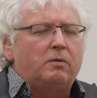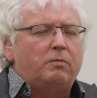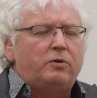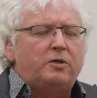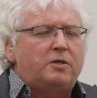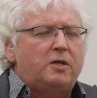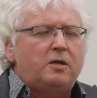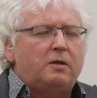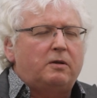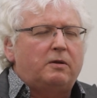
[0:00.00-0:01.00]
But you
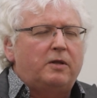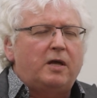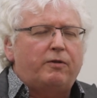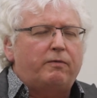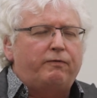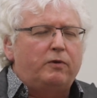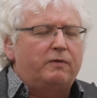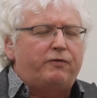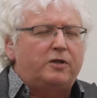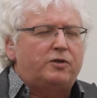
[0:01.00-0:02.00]
see, that view
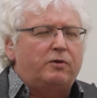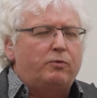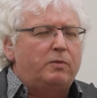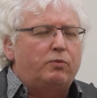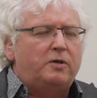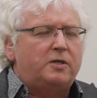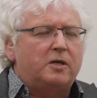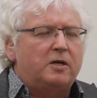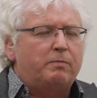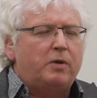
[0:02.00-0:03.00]
of history we Buddhists
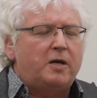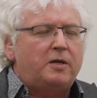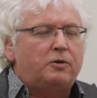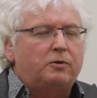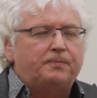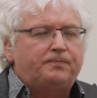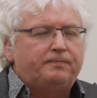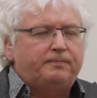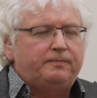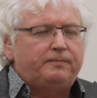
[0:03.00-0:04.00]
can't buy into.
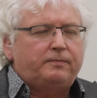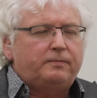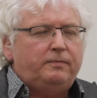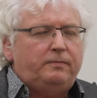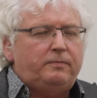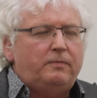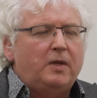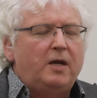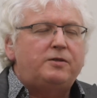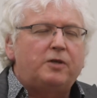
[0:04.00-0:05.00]

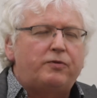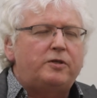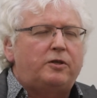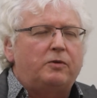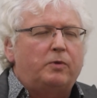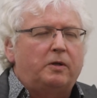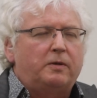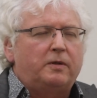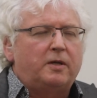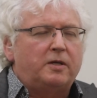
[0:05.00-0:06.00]
It's a Christian one.
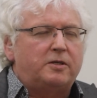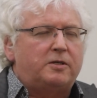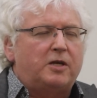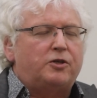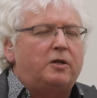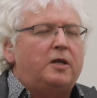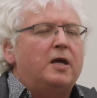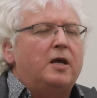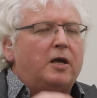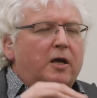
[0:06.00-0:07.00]
It's essentially
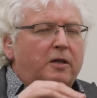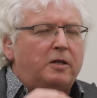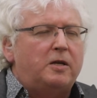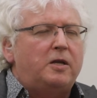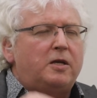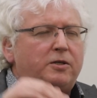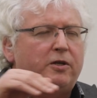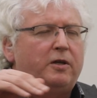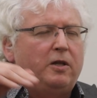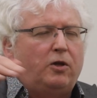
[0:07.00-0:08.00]
a linear
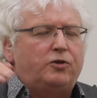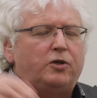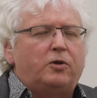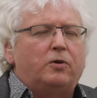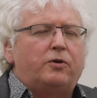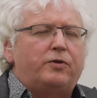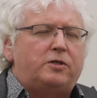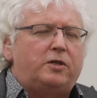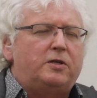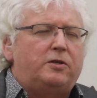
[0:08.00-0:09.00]
teleological,
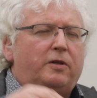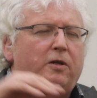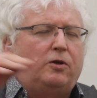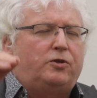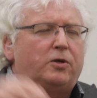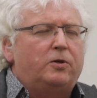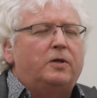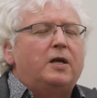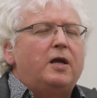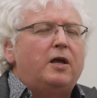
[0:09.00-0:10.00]
Christian
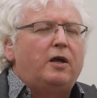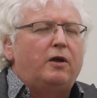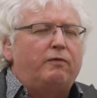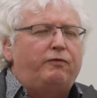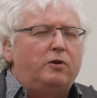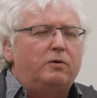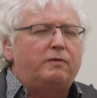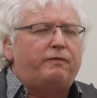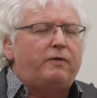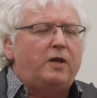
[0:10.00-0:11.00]
teleological view
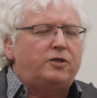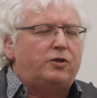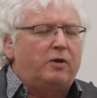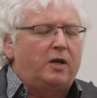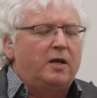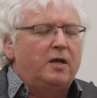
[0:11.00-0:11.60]
of history